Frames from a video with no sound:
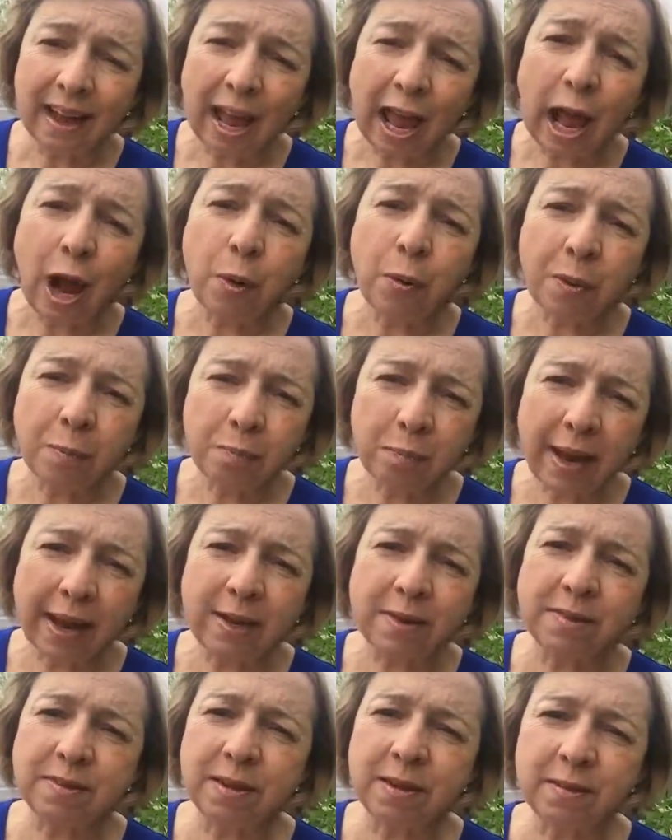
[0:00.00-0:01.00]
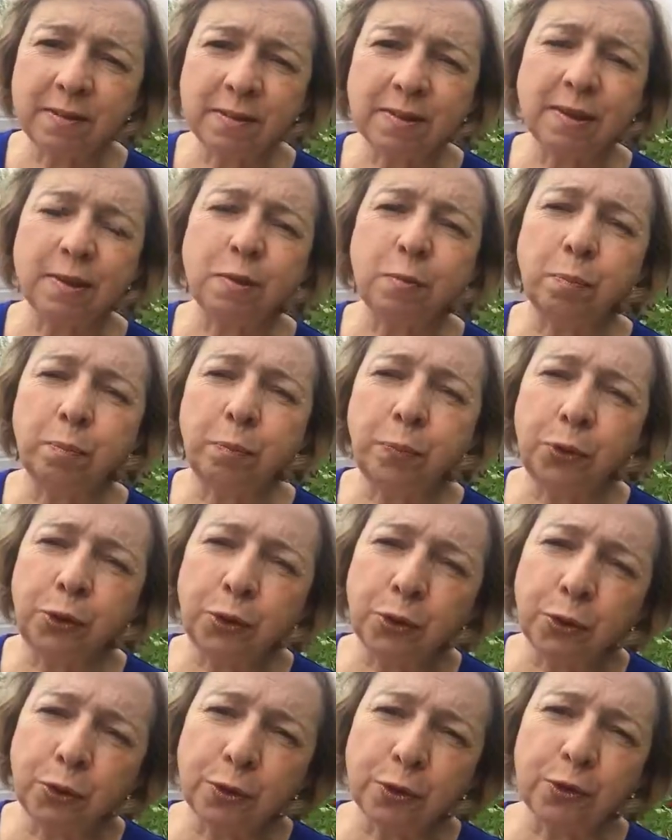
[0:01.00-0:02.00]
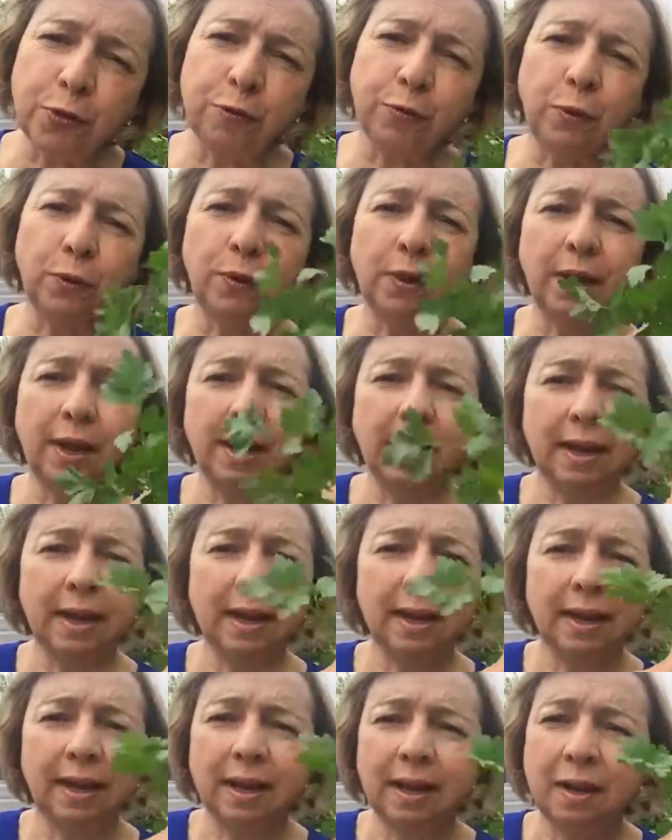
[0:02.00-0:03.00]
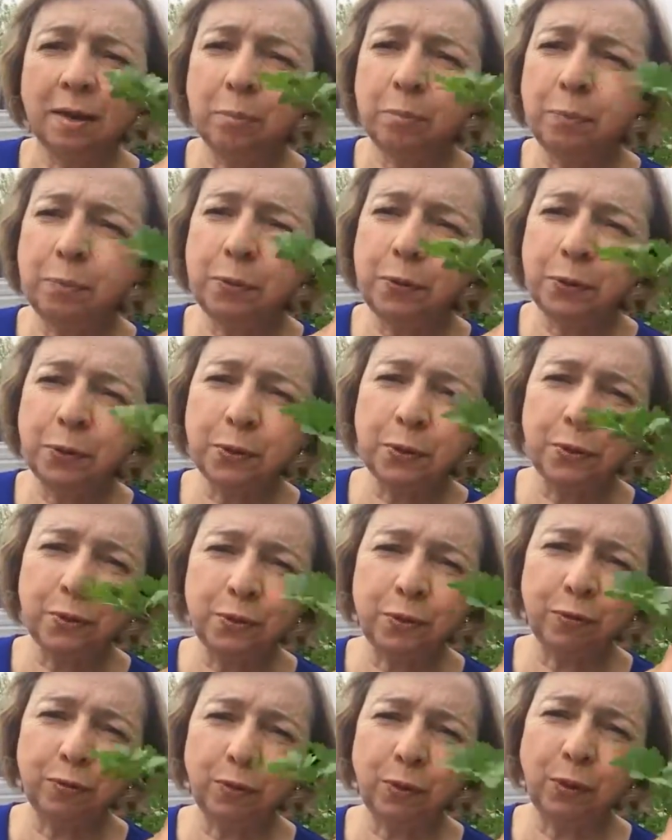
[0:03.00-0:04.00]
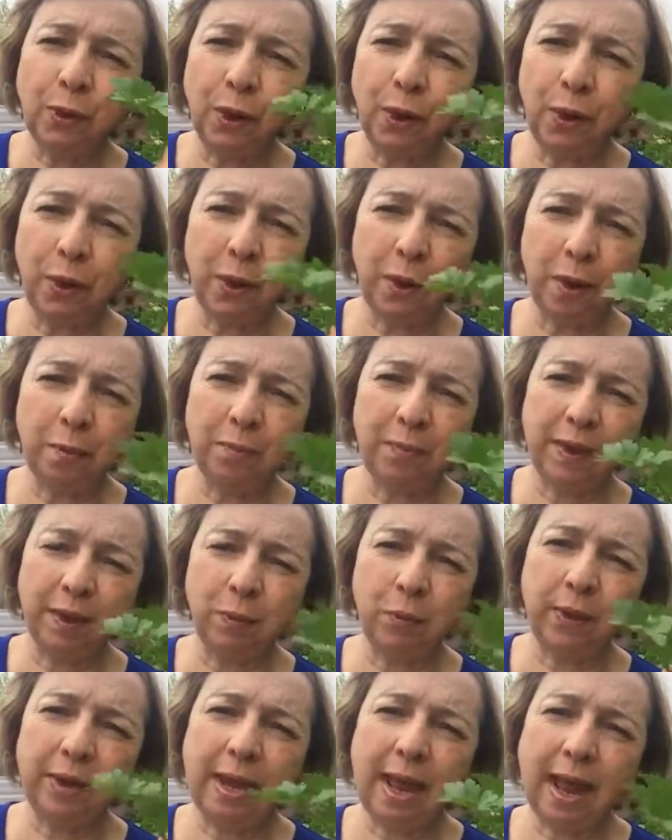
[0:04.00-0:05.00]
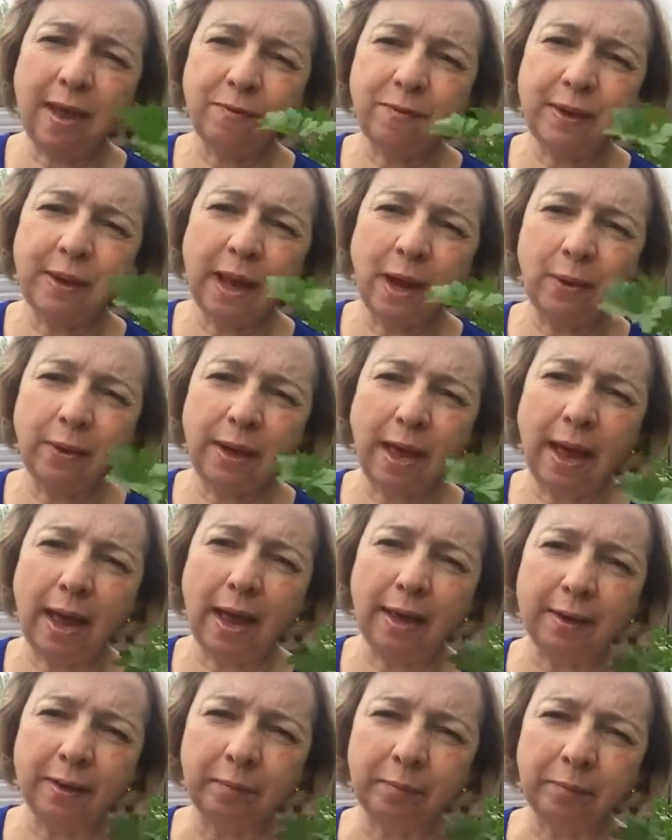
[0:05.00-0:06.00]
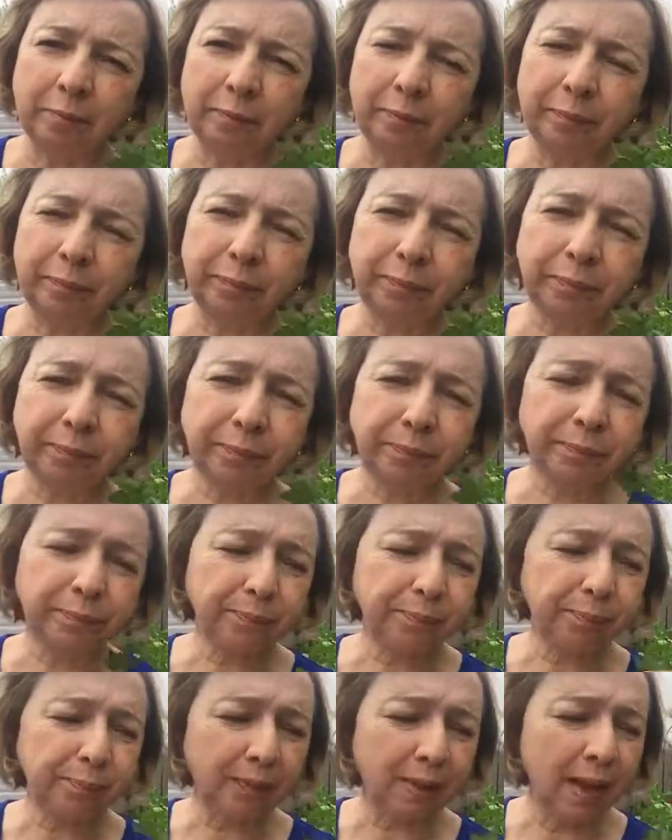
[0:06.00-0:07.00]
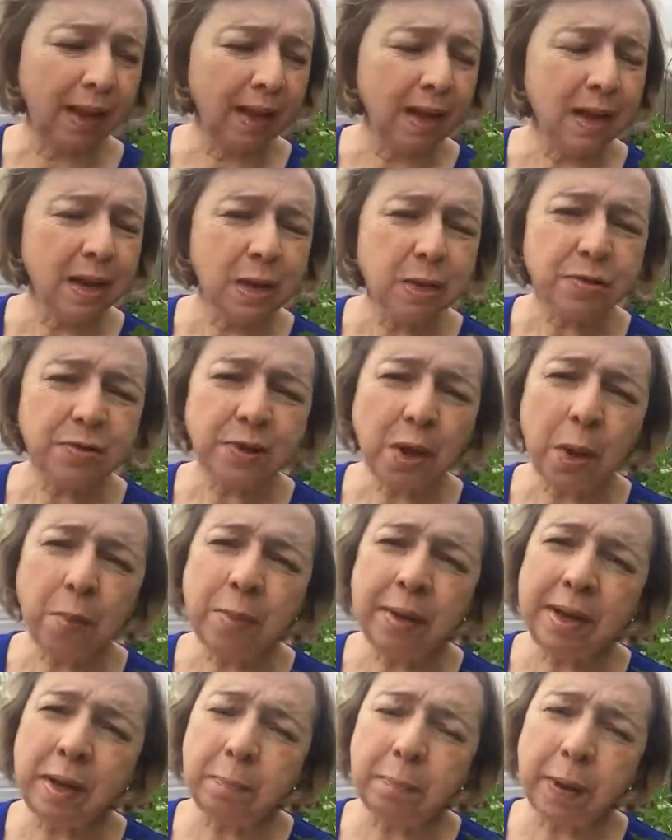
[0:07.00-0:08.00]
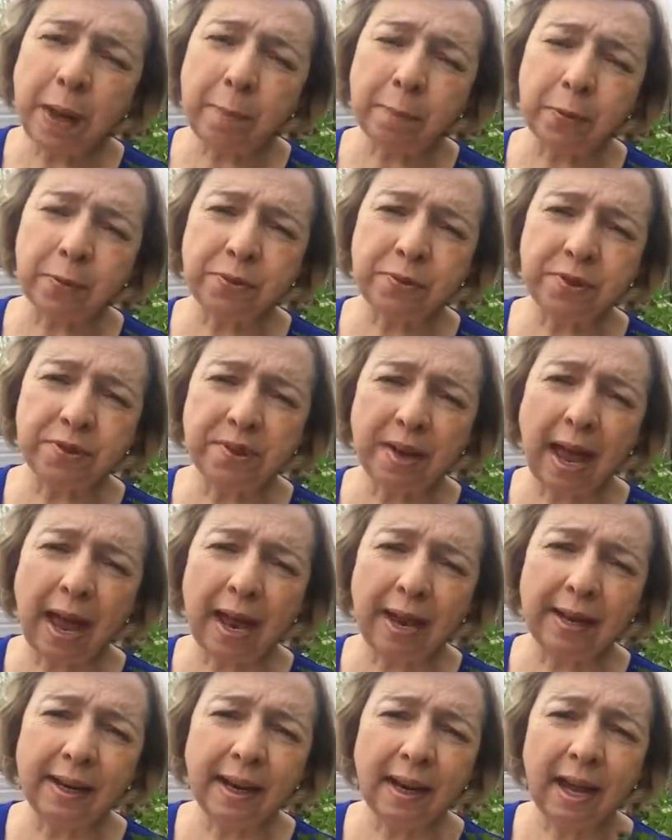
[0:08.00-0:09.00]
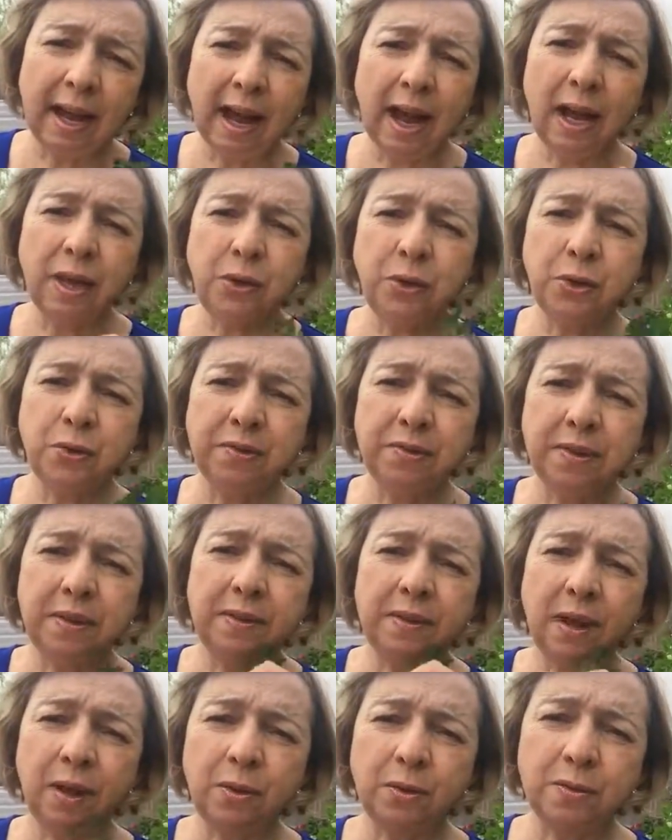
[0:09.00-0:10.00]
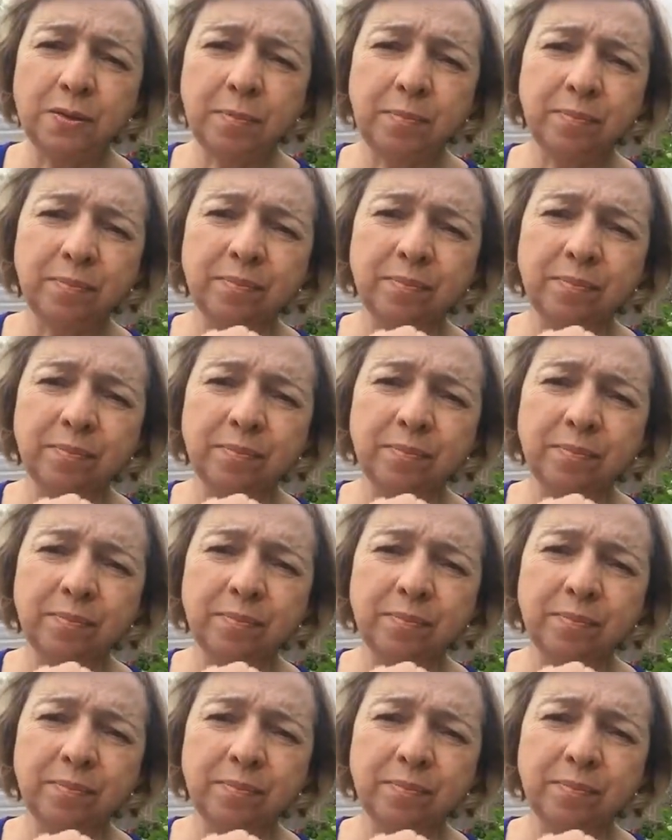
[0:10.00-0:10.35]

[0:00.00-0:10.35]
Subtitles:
How amazing is this beautiful, beautiful herb that we have in our garden? So many people today are using those